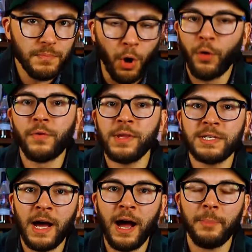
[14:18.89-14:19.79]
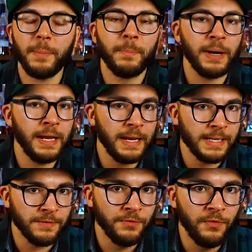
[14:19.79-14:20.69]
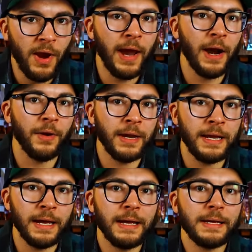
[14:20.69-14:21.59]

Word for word: over the top, but it is very